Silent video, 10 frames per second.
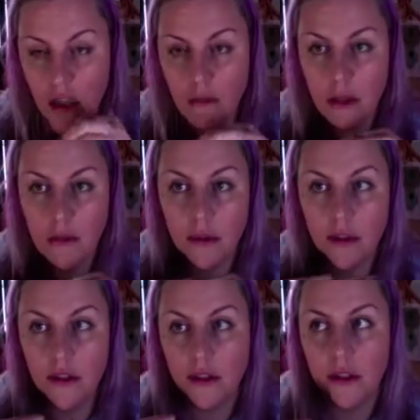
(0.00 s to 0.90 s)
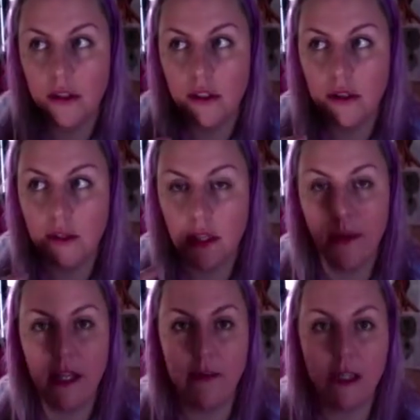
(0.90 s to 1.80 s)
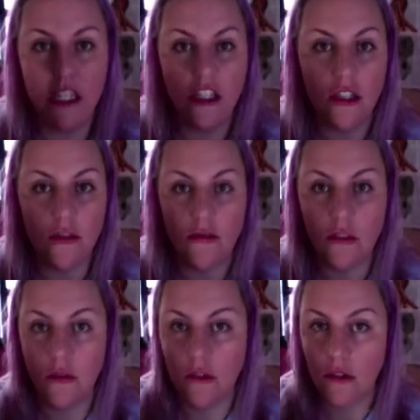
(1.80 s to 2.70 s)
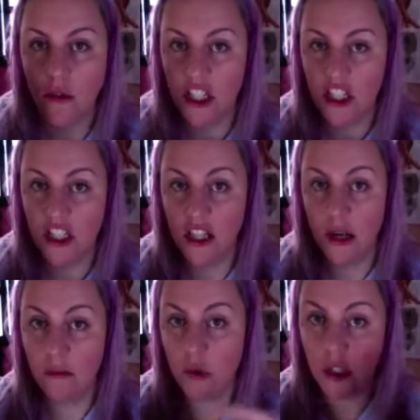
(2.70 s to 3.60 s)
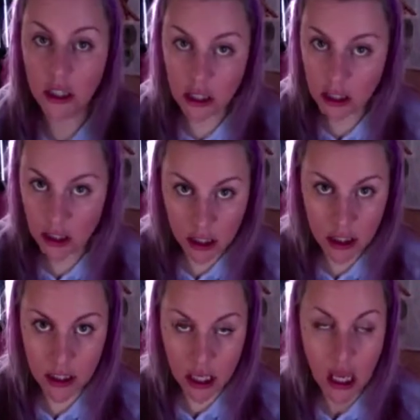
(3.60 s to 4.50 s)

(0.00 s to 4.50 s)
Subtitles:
People with abandonment issues will question their importance,